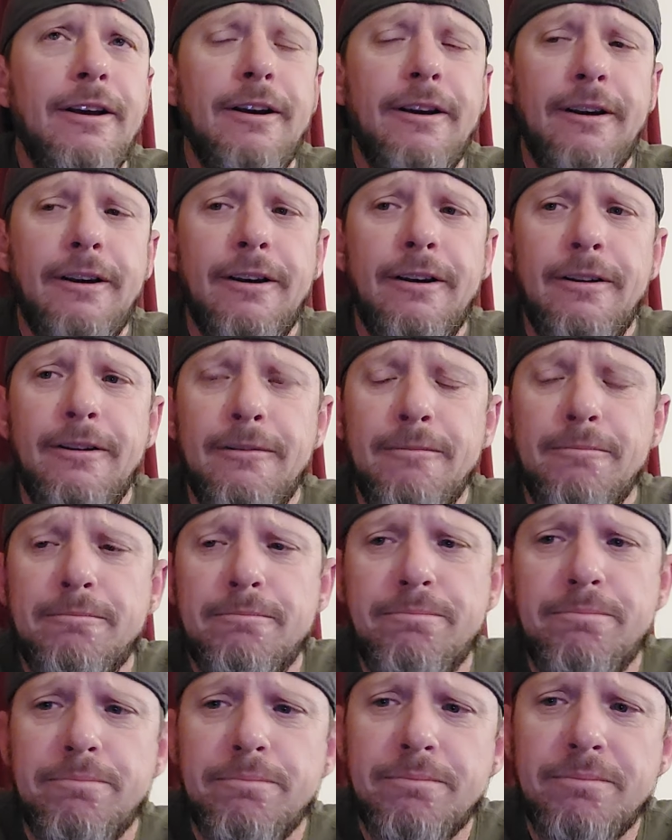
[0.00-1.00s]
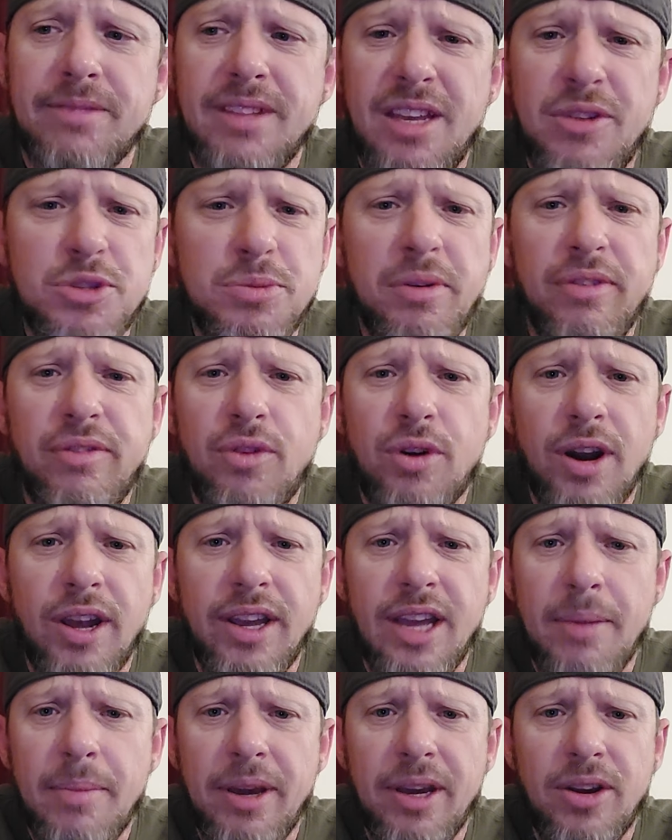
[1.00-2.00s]
Um, it was before I
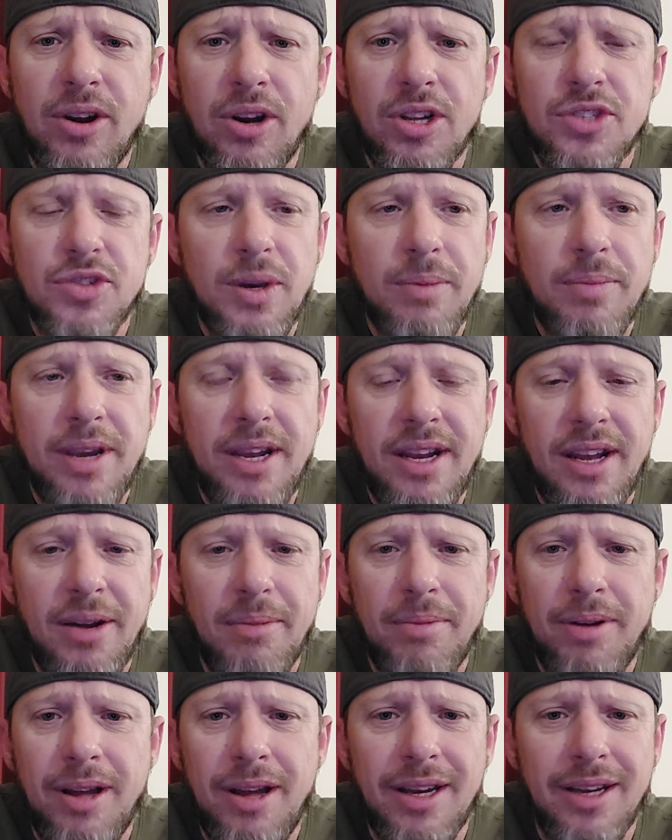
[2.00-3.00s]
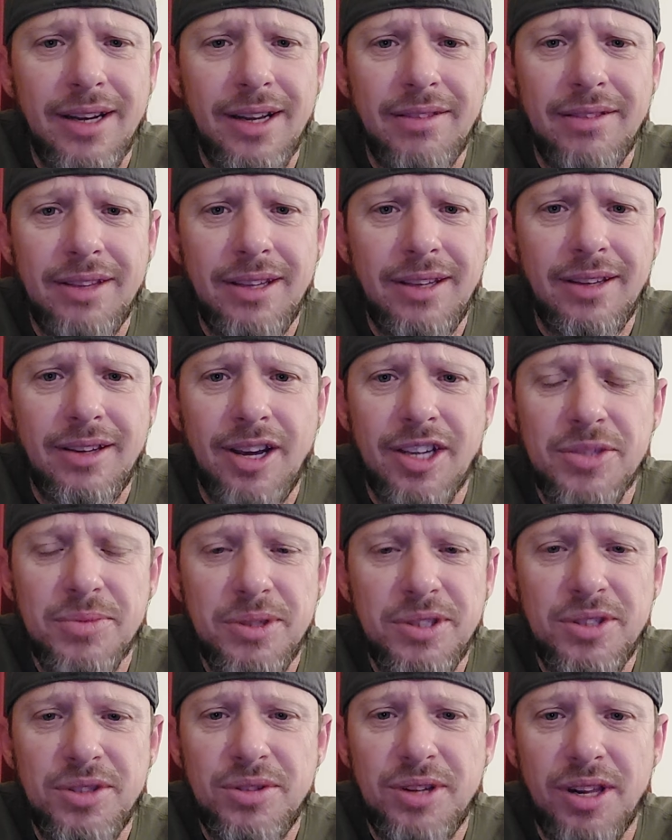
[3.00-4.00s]
got my card, so I paid out of pocket. I think it cost
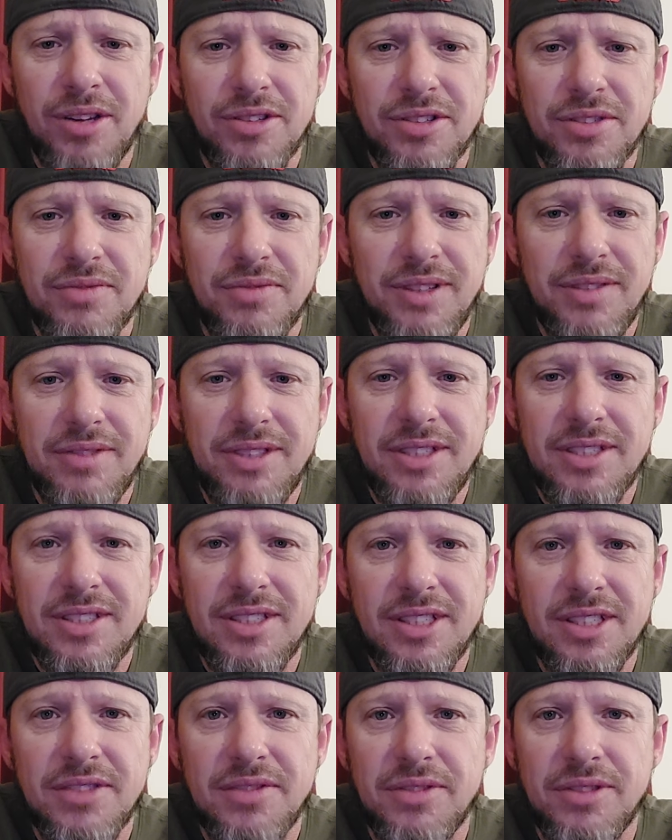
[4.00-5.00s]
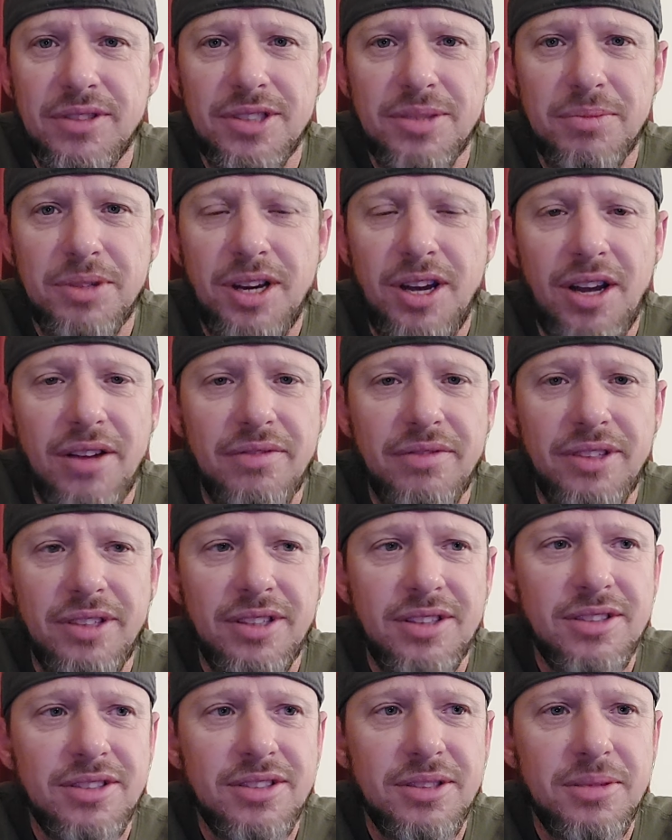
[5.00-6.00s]
me $2.50 for some coffee
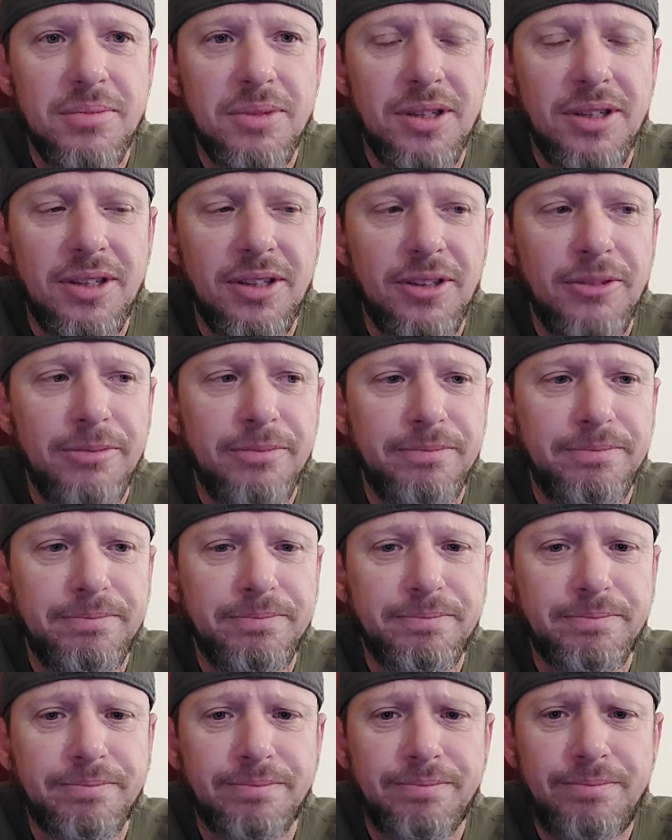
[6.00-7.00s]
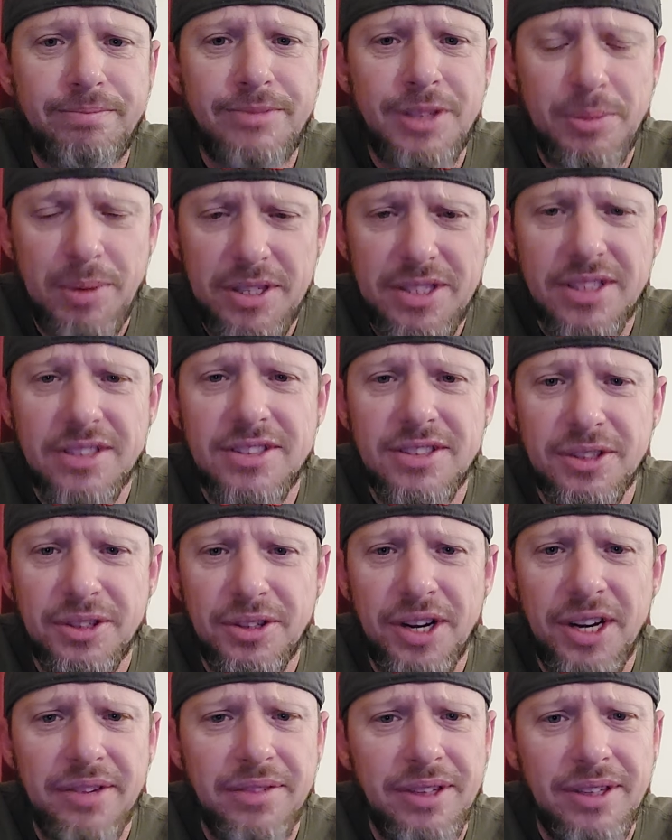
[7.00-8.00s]
and some biscuits and
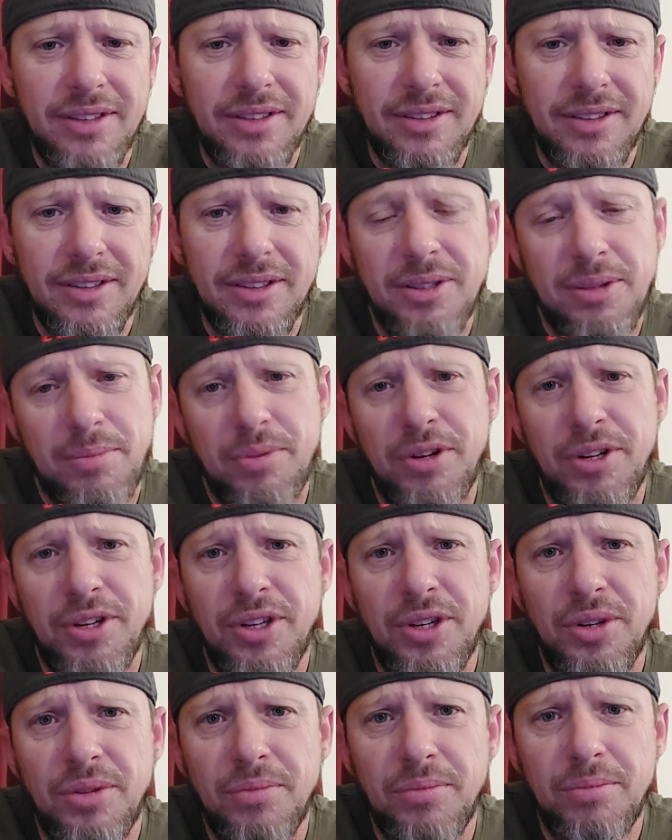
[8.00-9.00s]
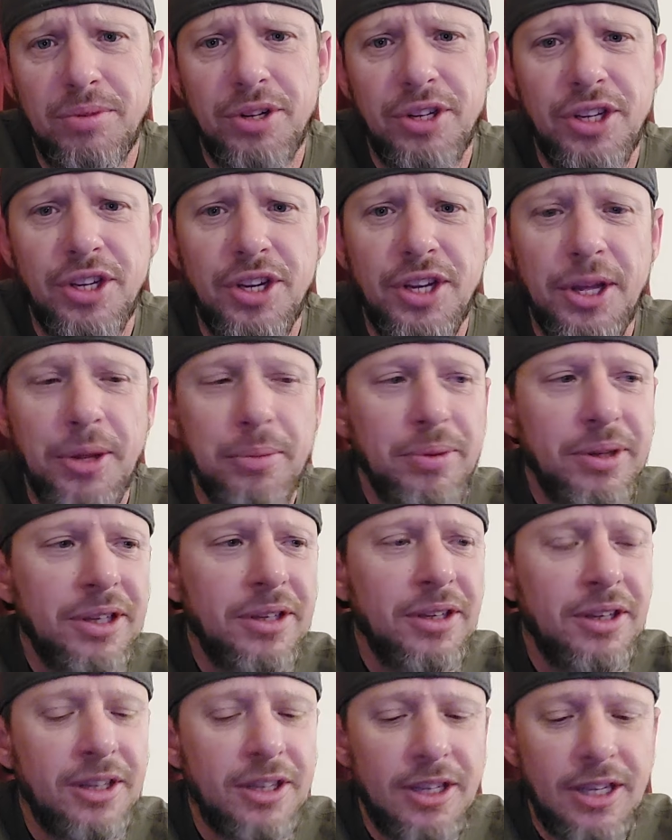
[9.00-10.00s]
gravy. Pretty good helping.